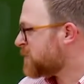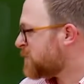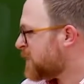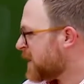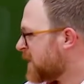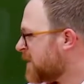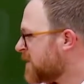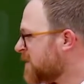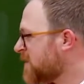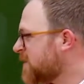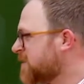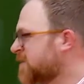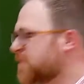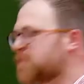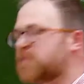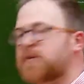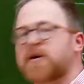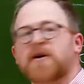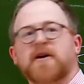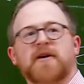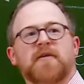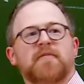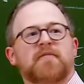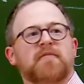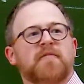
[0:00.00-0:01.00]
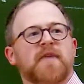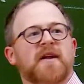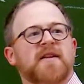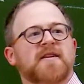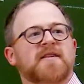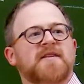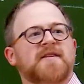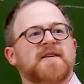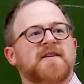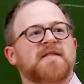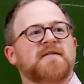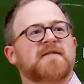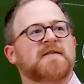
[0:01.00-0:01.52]
parallel and perp
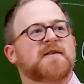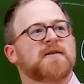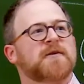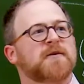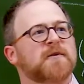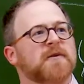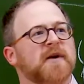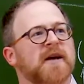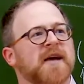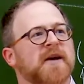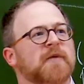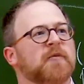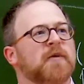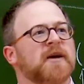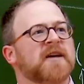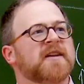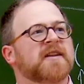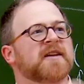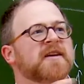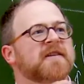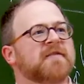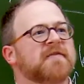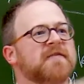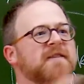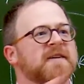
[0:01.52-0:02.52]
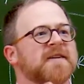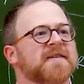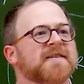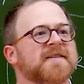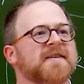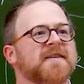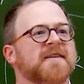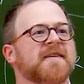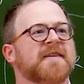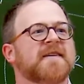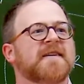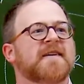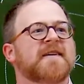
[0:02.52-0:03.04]
relative to a wiggling
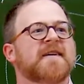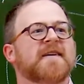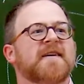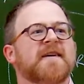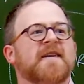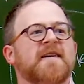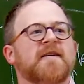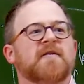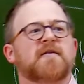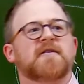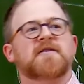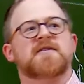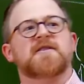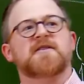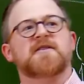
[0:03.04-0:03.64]
field, which